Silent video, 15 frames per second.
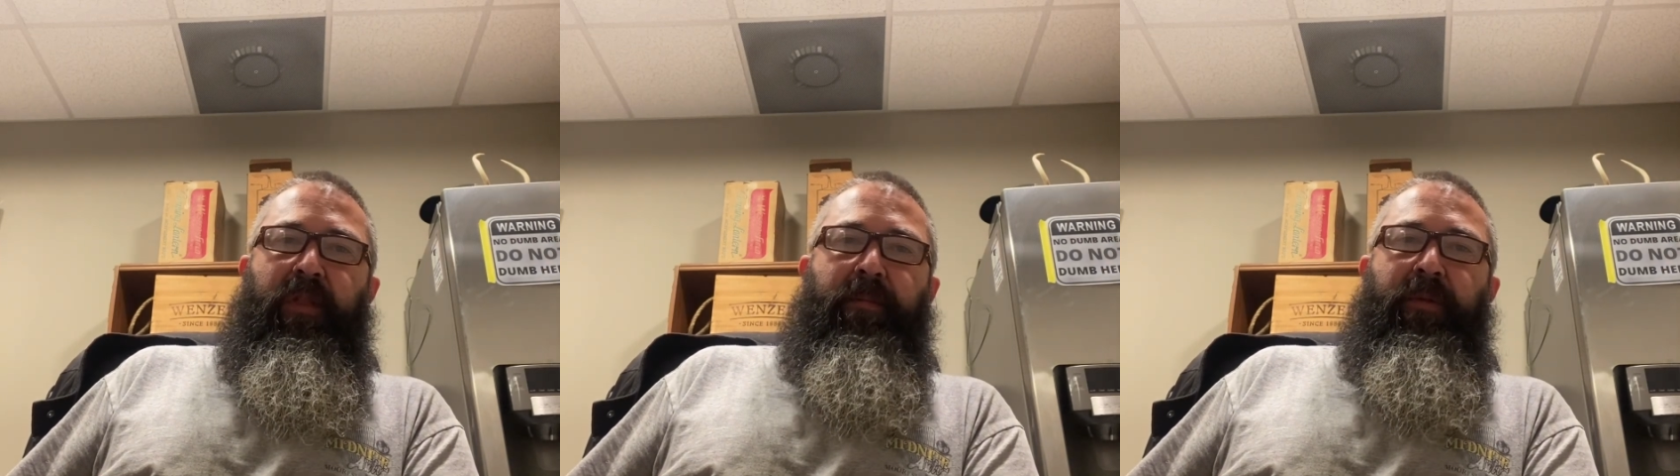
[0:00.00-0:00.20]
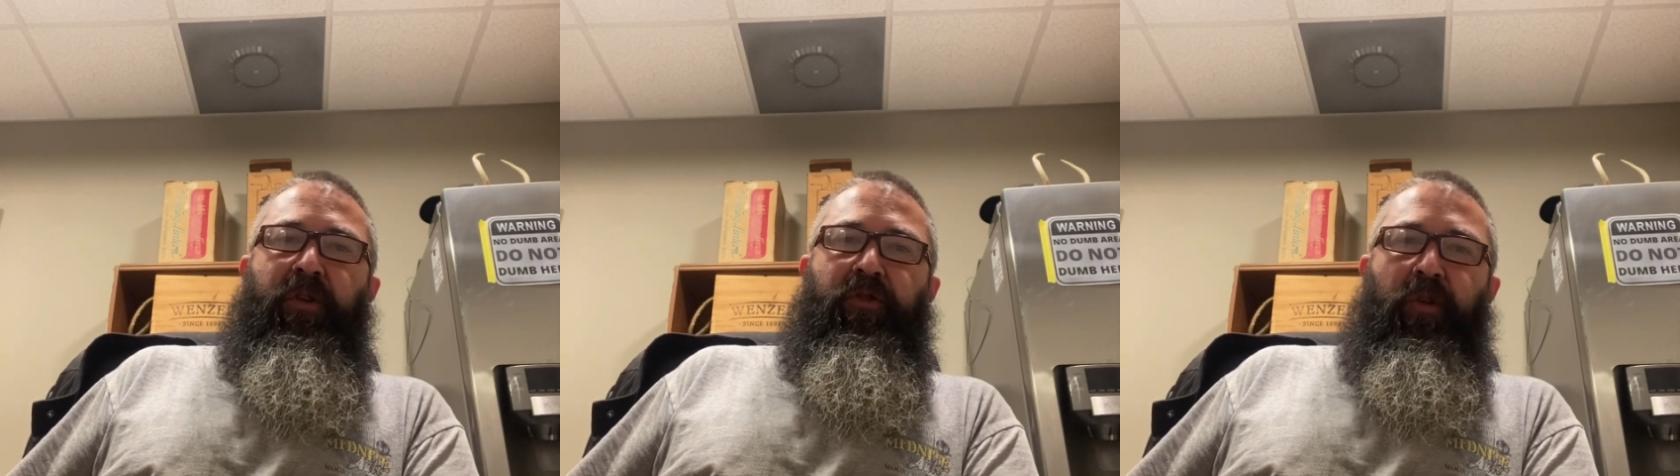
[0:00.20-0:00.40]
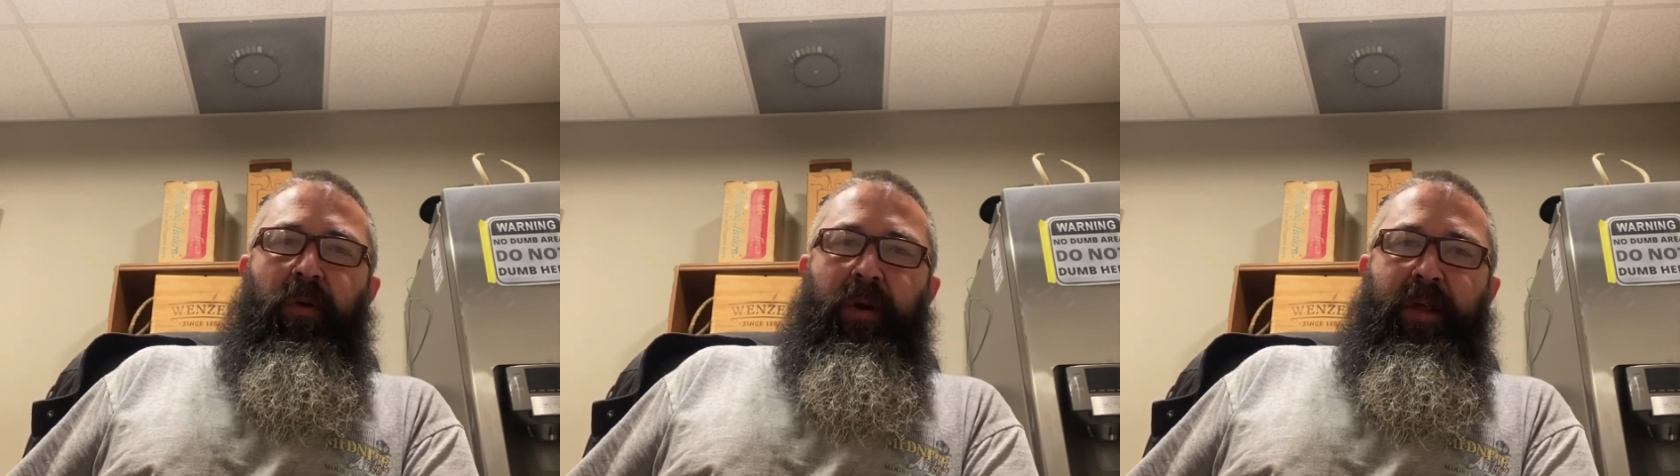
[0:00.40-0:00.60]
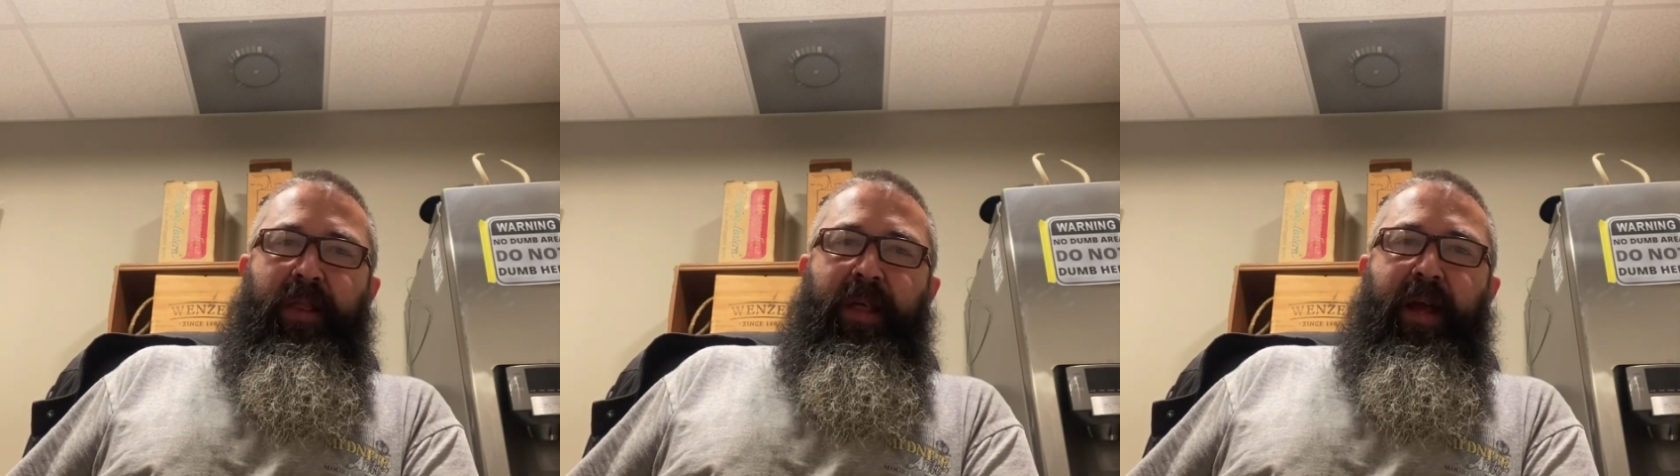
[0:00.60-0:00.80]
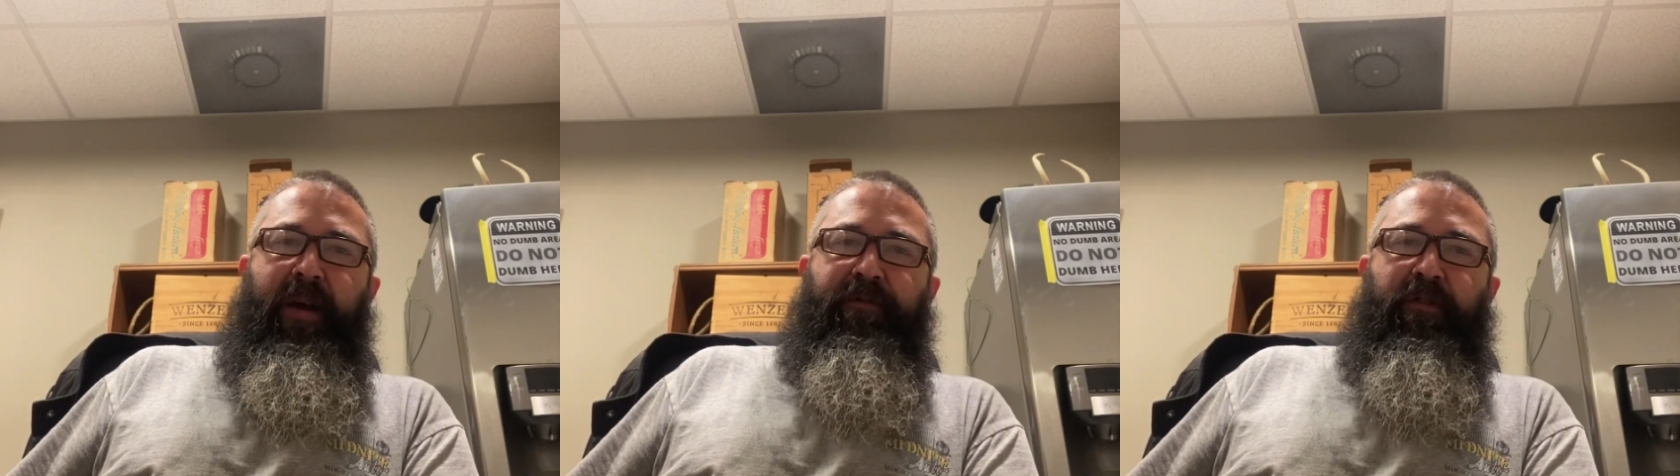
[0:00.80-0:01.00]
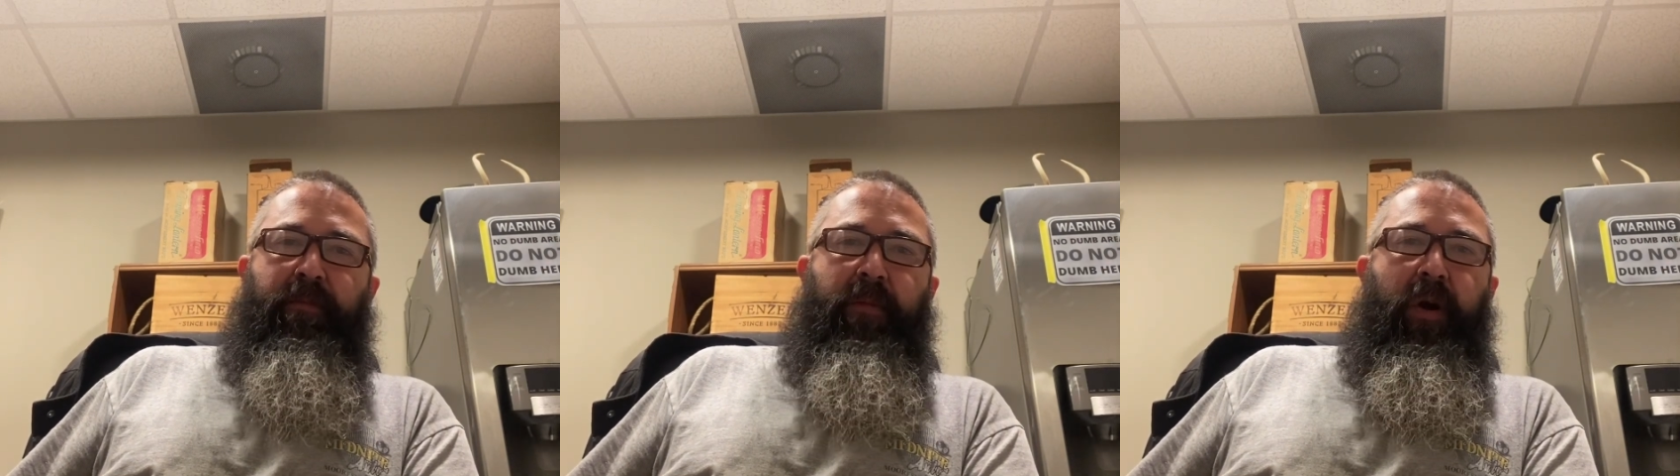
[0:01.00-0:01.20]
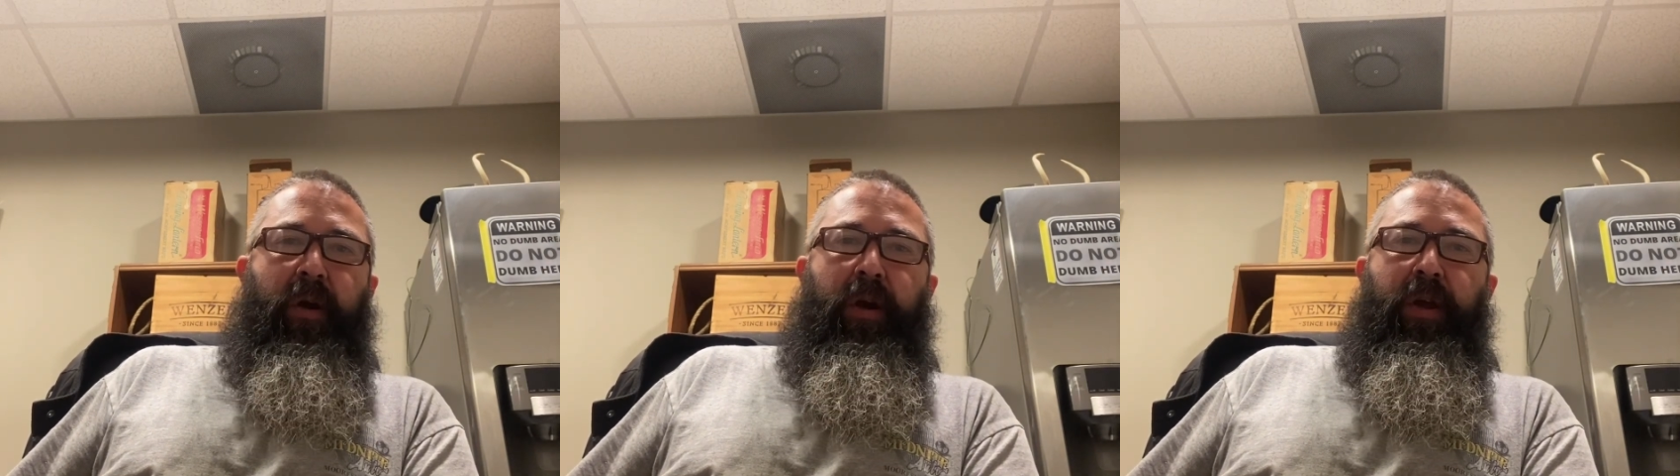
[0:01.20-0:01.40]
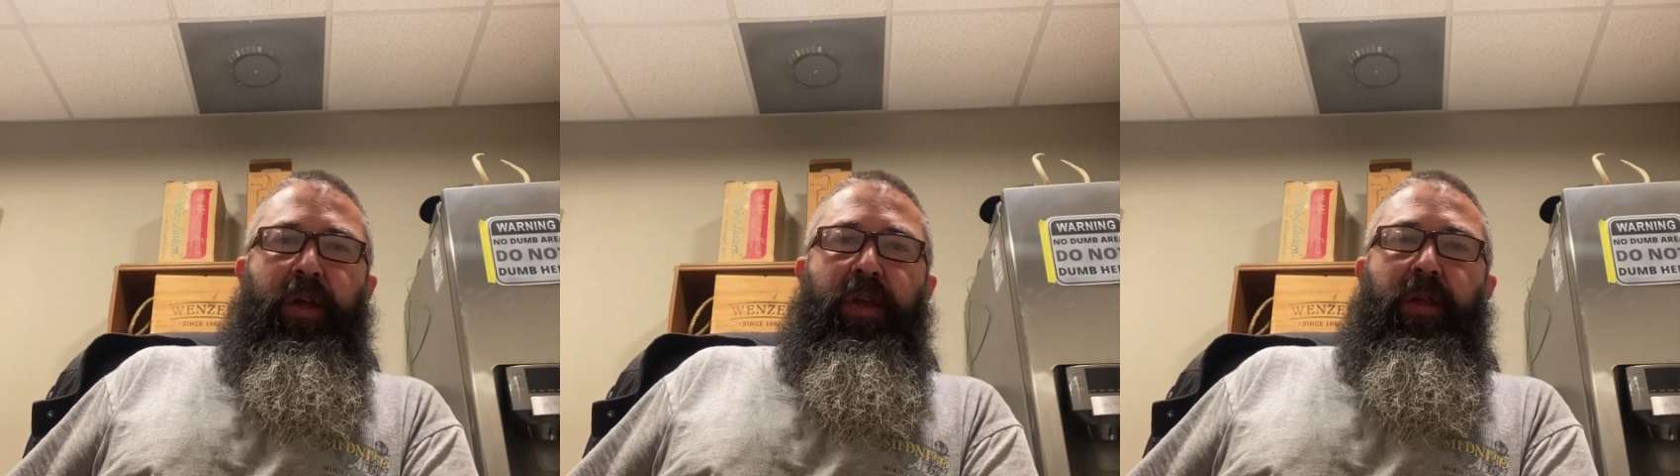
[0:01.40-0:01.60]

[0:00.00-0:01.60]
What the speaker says: majority of the aftermarket.